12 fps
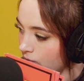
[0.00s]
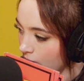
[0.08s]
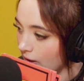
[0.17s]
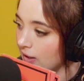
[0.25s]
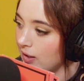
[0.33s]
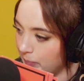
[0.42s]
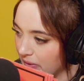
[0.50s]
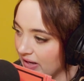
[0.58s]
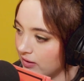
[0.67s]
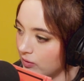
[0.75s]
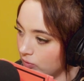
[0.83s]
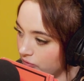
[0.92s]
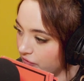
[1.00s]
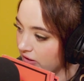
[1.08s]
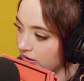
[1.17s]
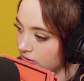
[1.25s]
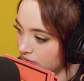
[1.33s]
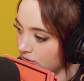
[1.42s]
Yeah. Pickled
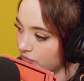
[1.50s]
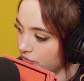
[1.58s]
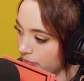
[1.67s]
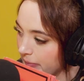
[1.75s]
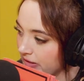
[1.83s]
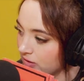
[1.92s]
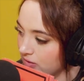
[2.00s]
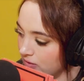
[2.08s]
things and fermented